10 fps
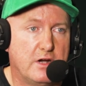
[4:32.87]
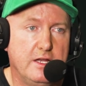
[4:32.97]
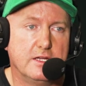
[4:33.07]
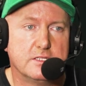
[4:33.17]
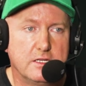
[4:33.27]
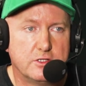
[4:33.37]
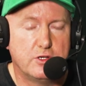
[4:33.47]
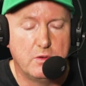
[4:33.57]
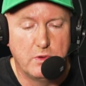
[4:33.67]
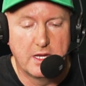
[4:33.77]
ratings and you
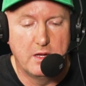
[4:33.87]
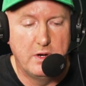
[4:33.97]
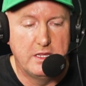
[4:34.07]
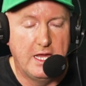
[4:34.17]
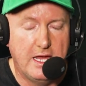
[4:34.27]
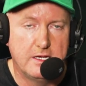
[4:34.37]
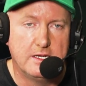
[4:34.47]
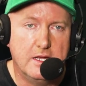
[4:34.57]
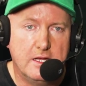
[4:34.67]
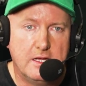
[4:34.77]
try and work out where they're headed.